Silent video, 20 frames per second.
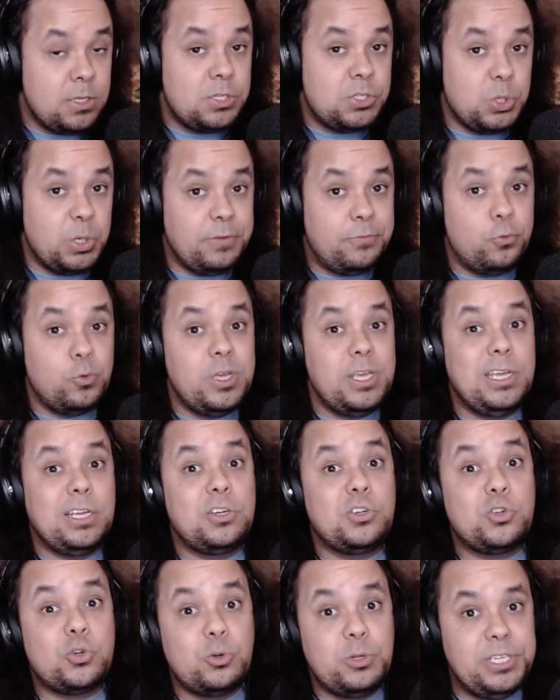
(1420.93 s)
So if we
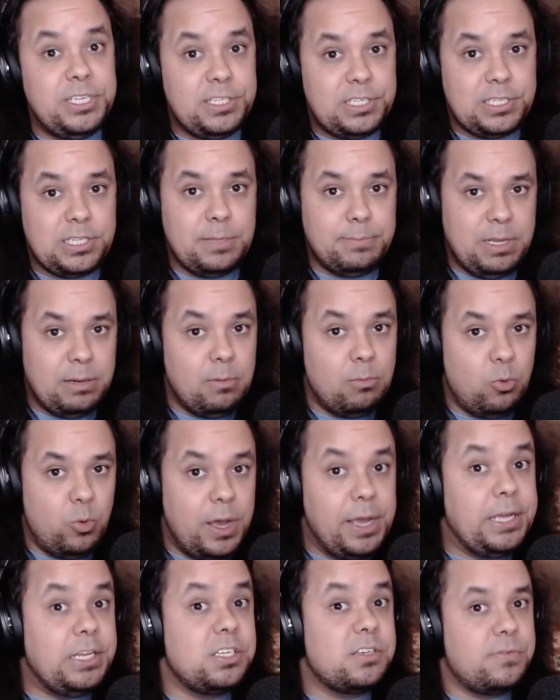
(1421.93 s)
increase the minimum
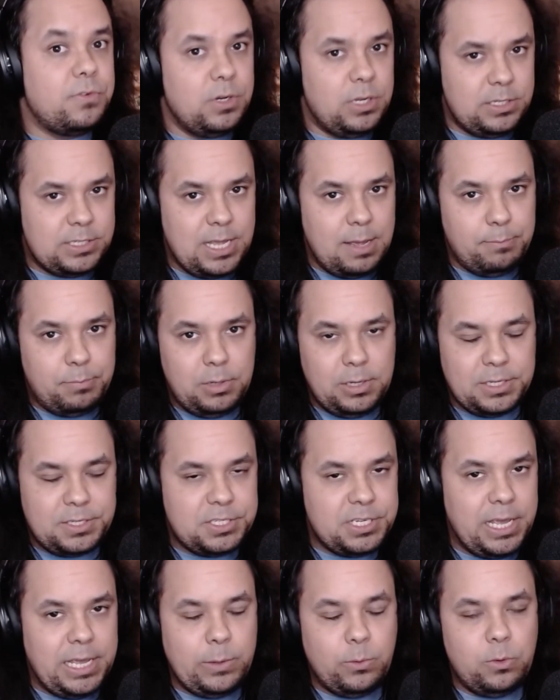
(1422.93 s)
wage, for example,
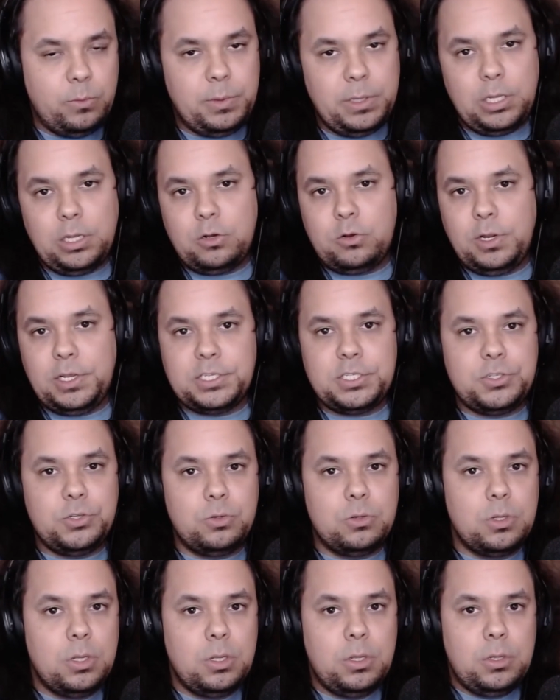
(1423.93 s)
let's say it would be increased
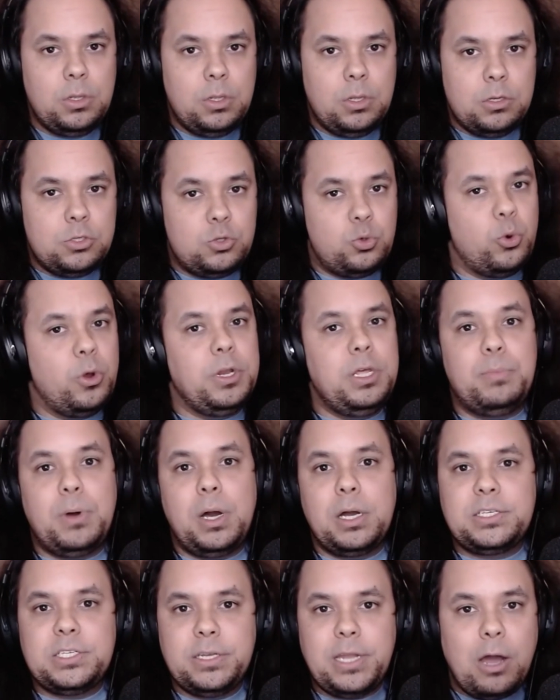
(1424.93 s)
to
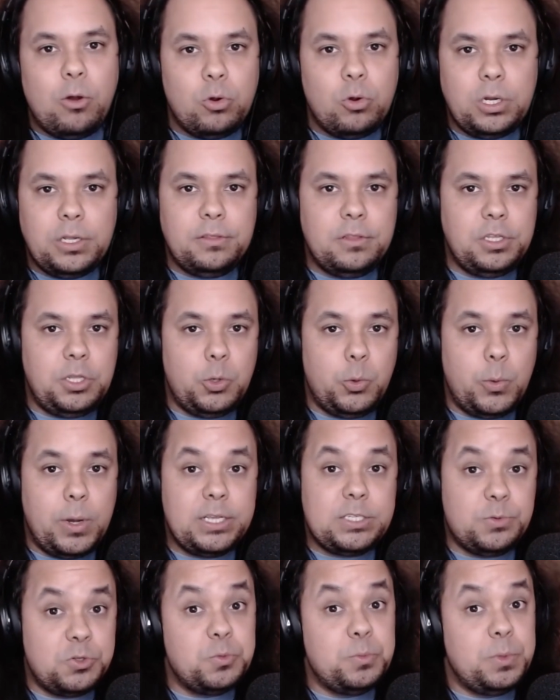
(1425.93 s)
$20 an hour in the
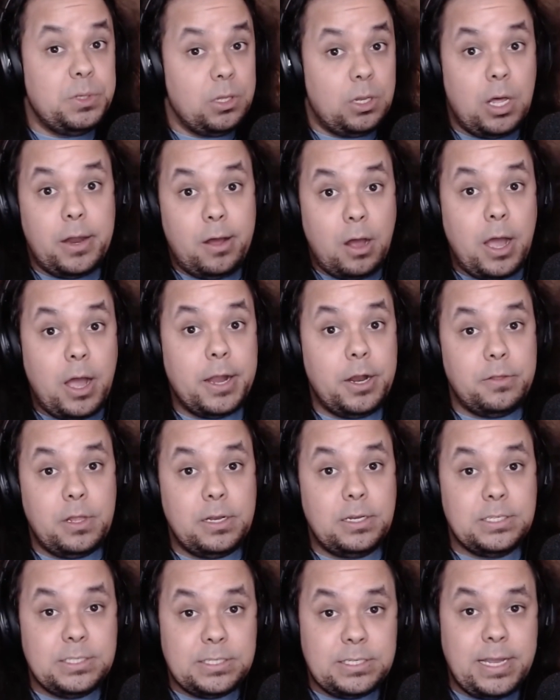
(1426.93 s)
US, which would be a lot higher
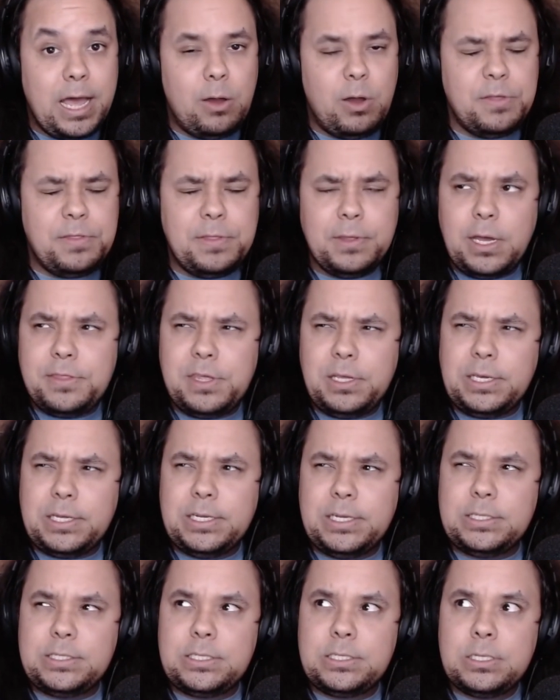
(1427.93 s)
than it is now. I think
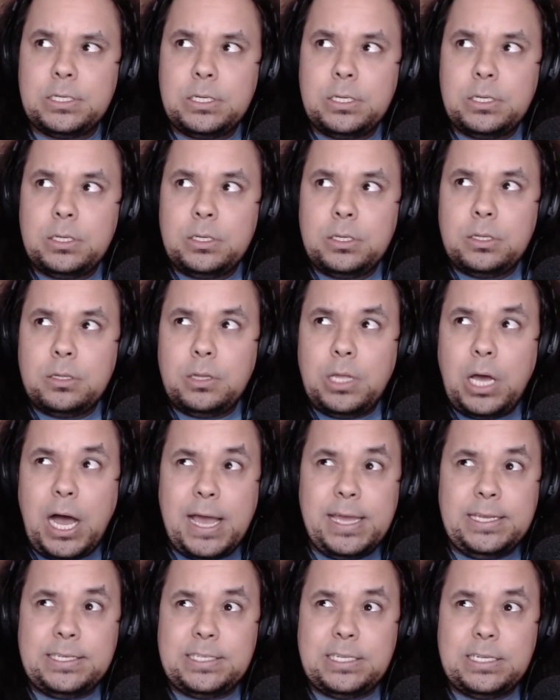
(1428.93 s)
it is, the
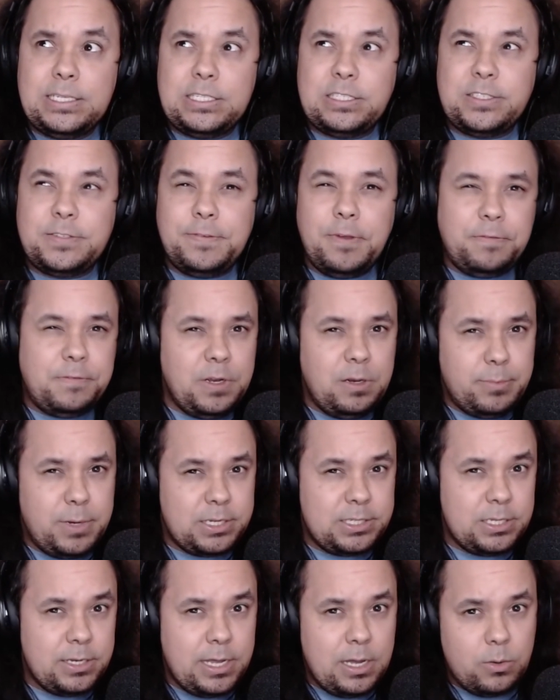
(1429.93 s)
highest it is
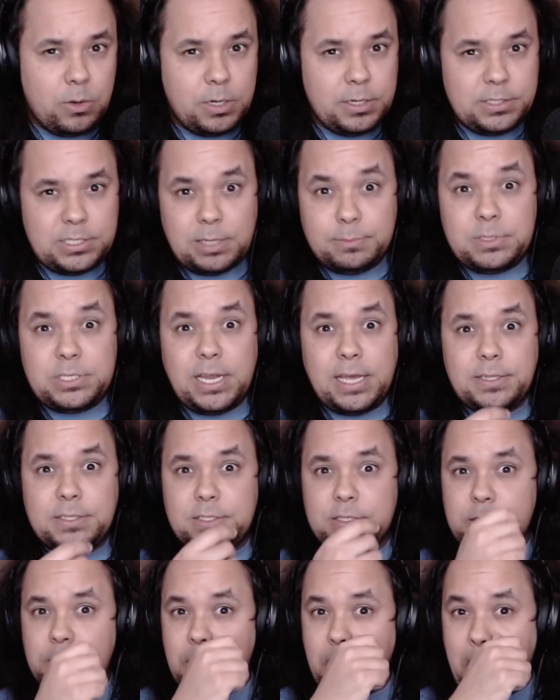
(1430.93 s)
$15 an hour in some
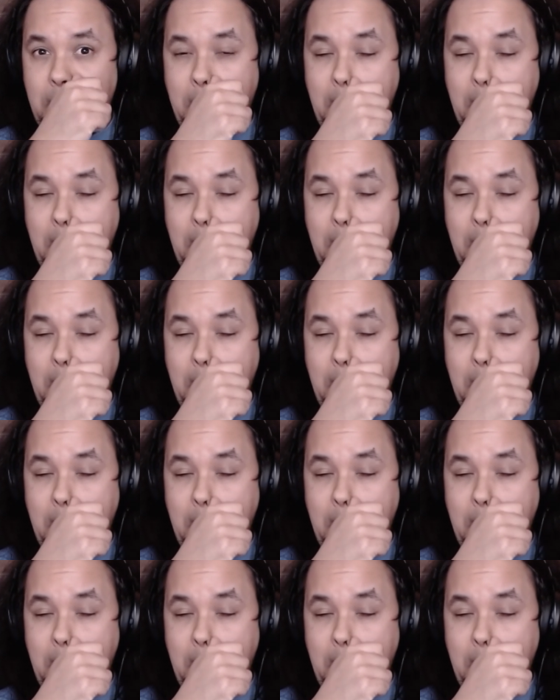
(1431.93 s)
states.